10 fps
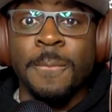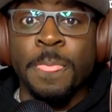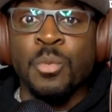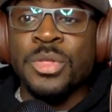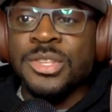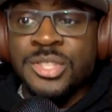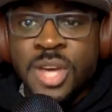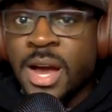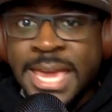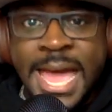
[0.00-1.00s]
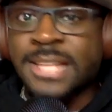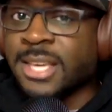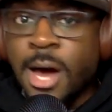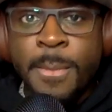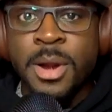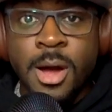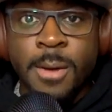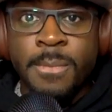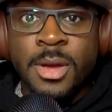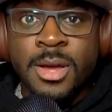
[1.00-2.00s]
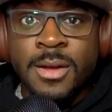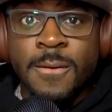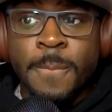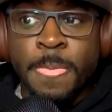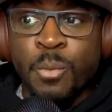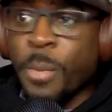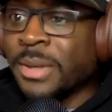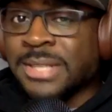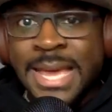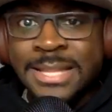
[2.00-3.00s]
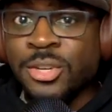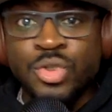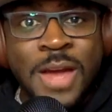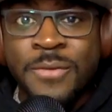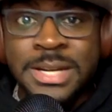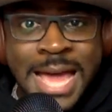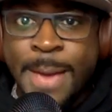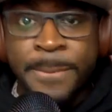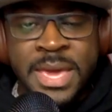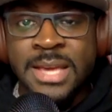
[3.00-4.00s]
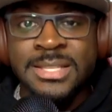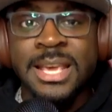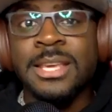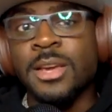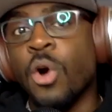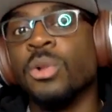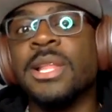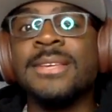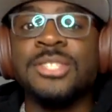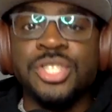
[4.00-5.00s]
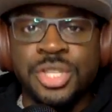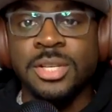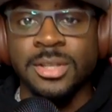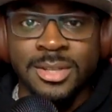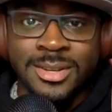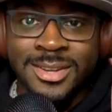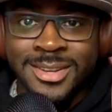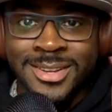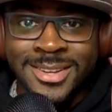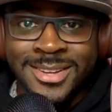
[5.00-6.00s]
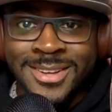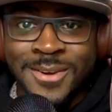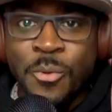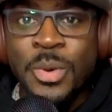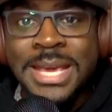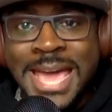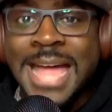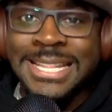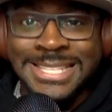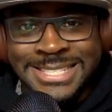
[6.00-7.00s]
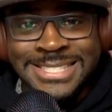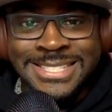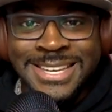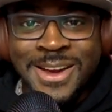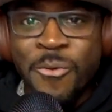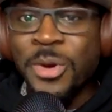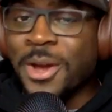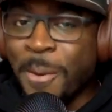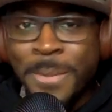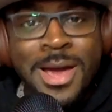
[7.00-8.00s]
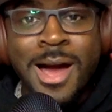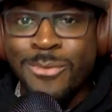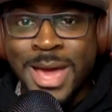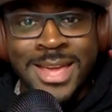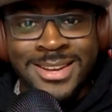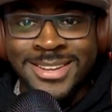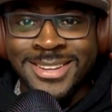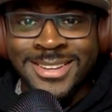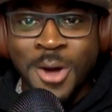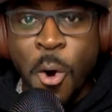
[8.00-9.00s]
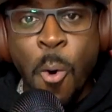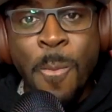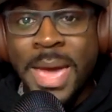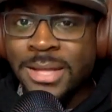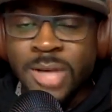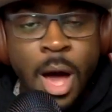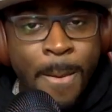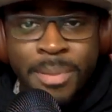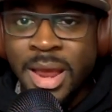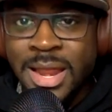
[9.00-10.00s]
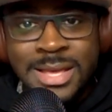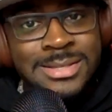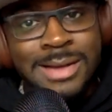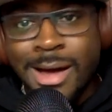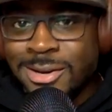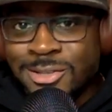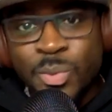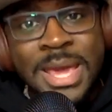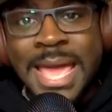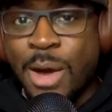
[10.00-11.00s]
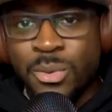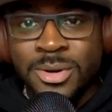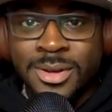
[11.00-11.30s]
with these young cats coming up. We're about to hit the draft with 9 picks. Yo, let's chill. We got this. We're going to be all right. Old man Tom Brady is on his way out.